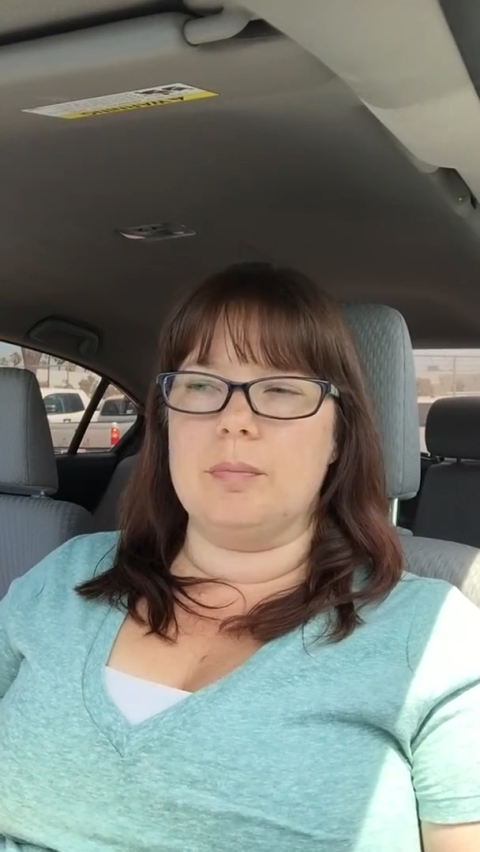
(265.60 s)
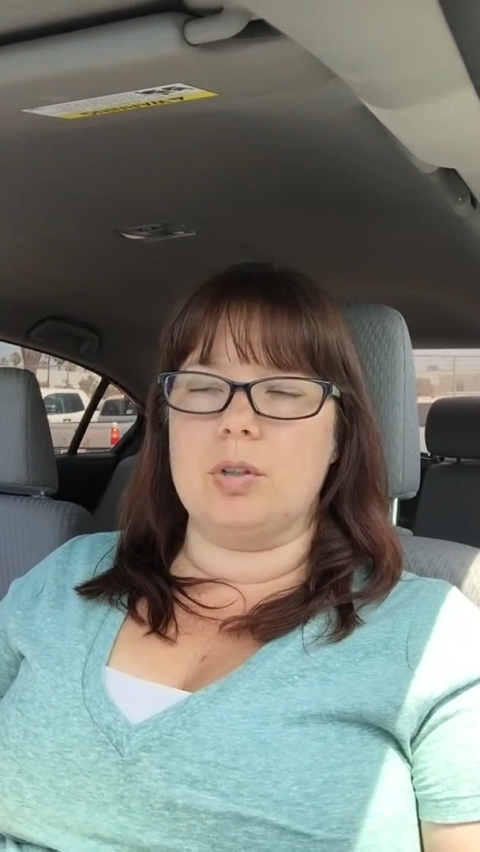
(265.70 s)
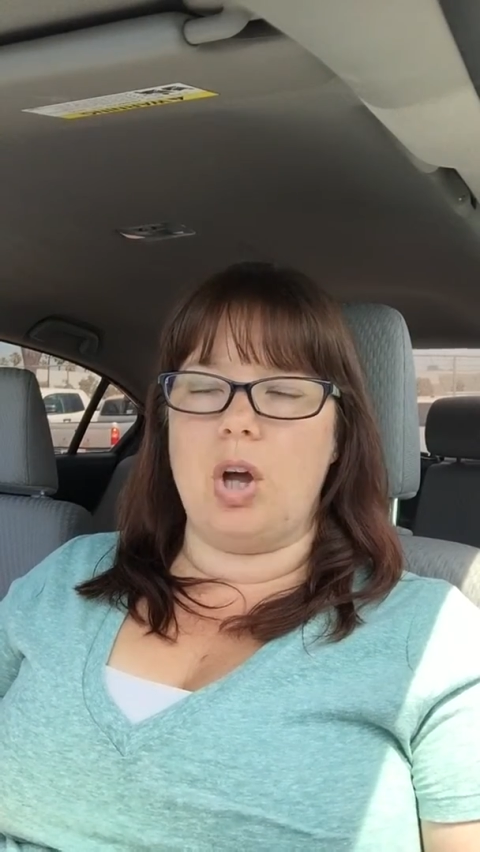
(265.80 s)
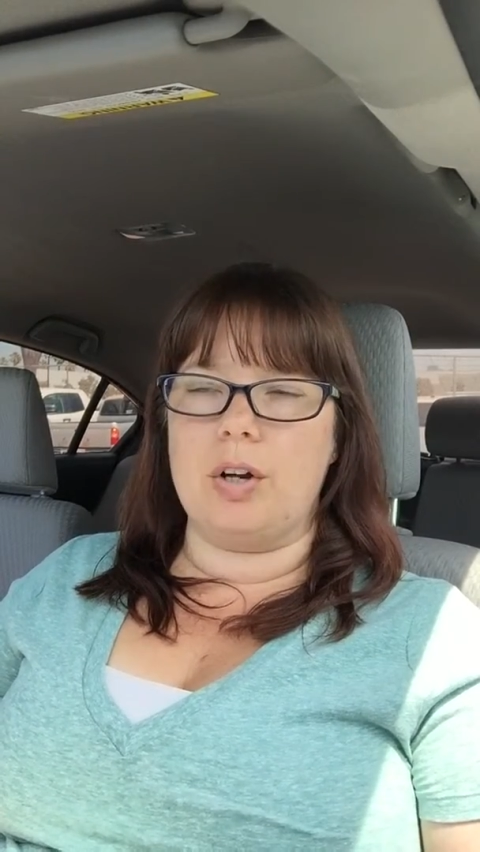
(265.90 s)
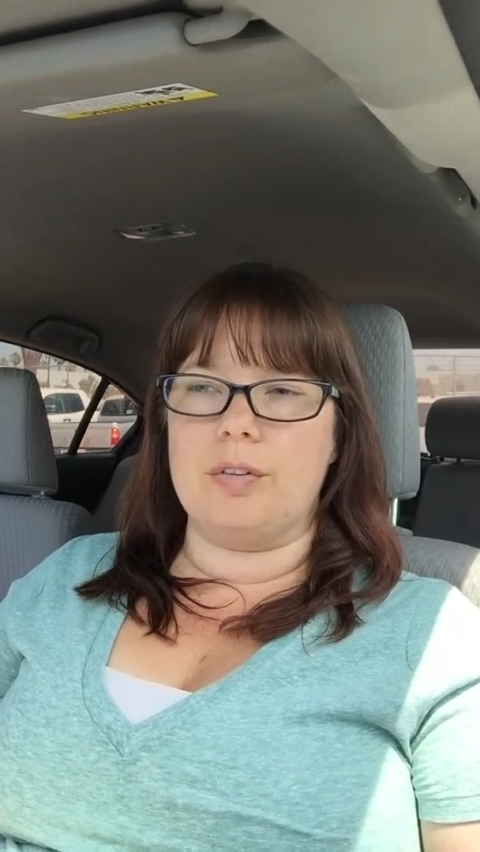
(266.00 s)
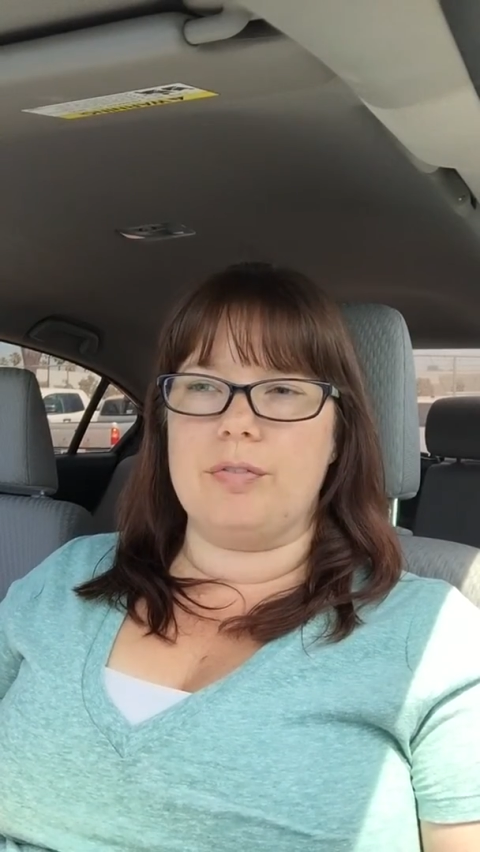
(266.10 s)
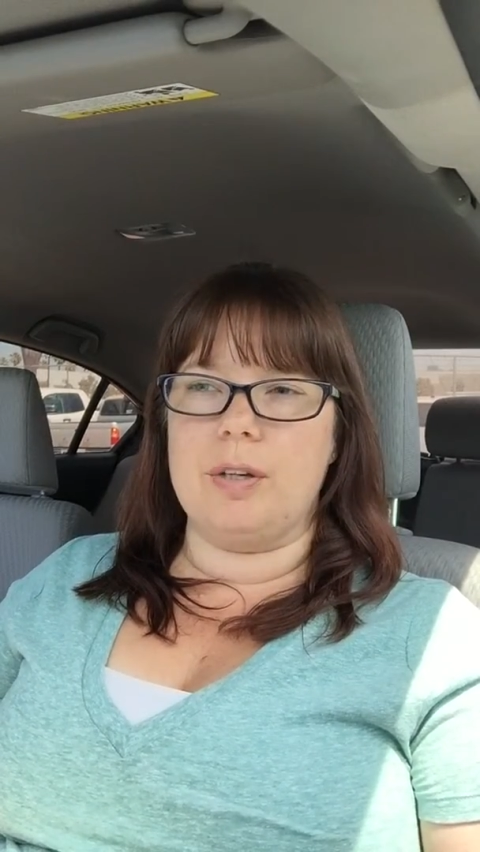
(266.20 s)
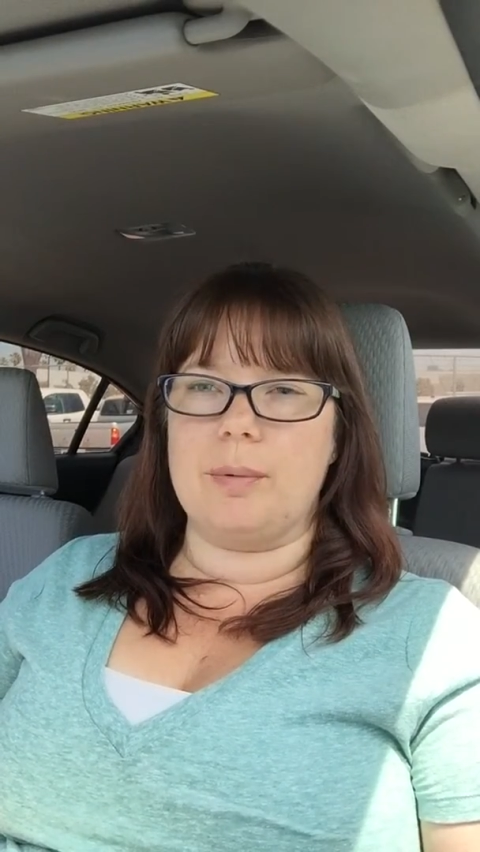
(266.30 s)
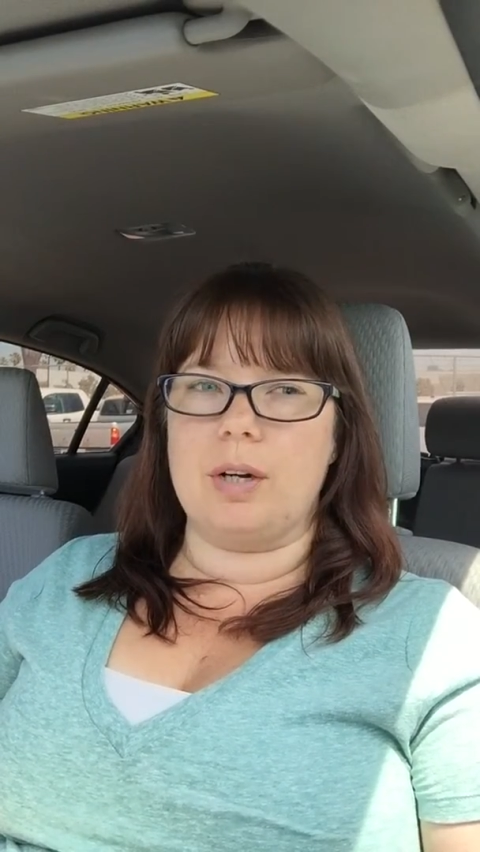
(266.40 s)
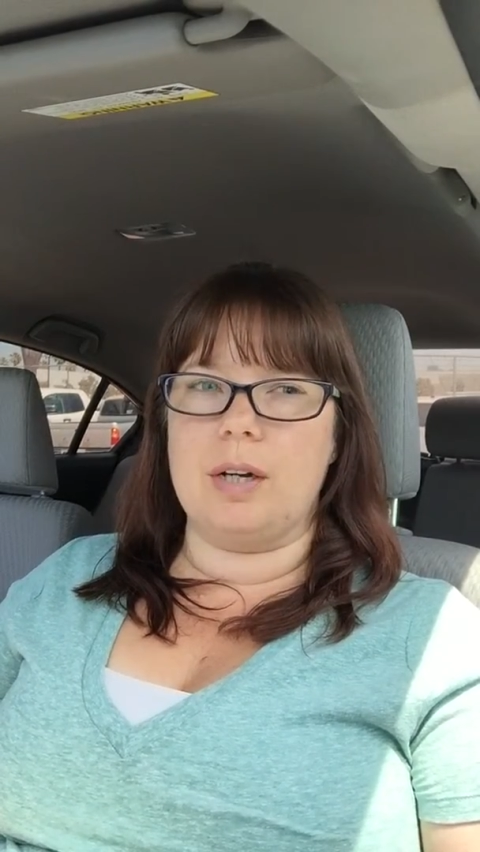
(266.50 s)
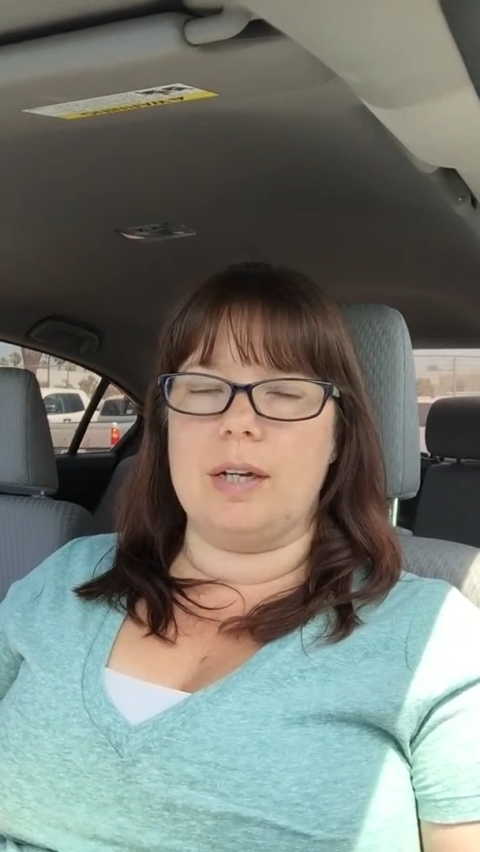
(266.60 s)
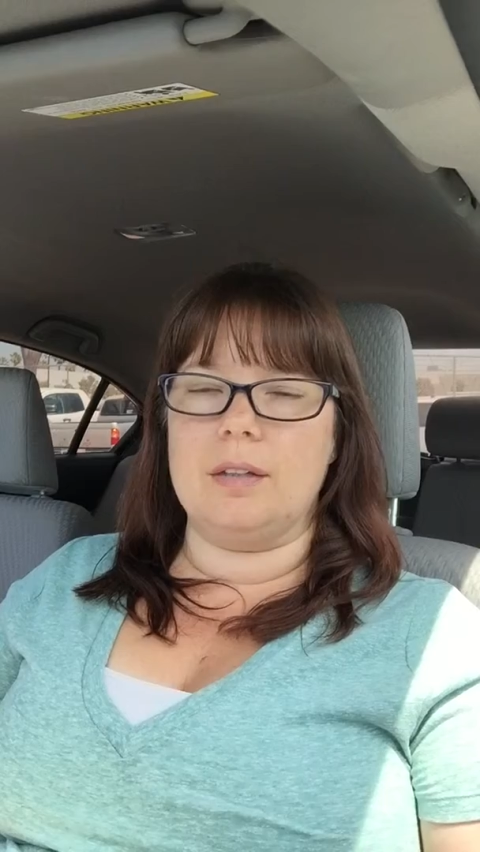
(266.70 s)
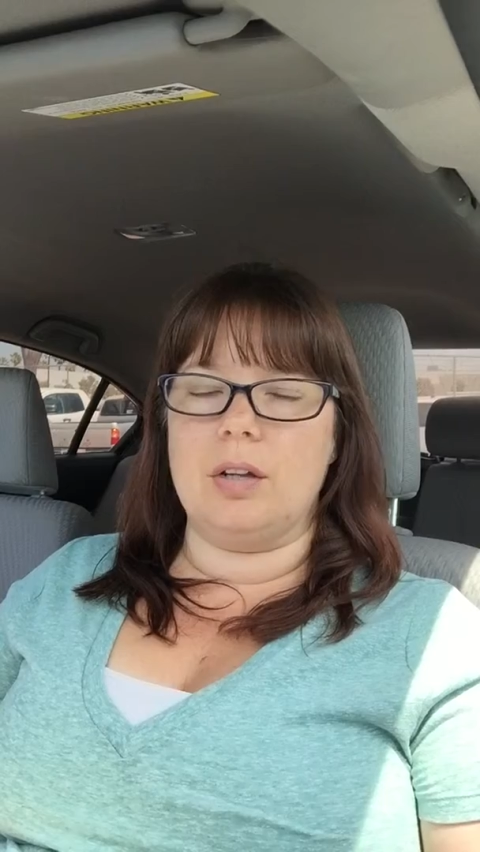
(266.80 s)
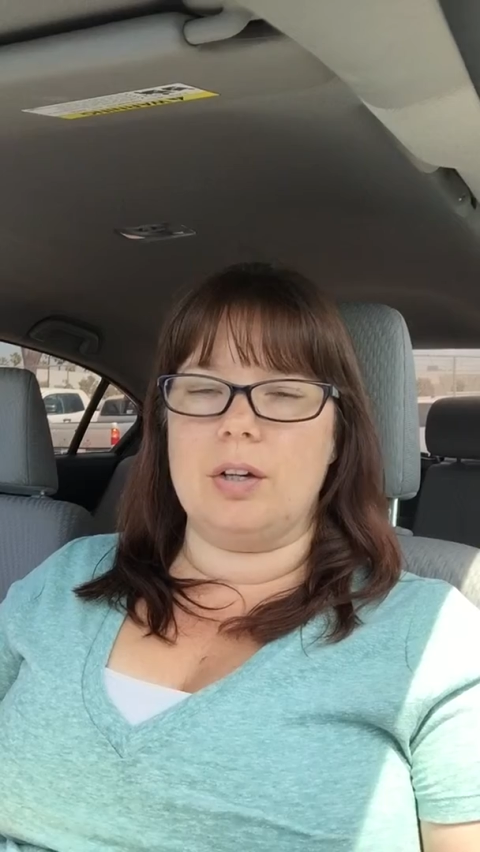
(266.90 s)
longer femur and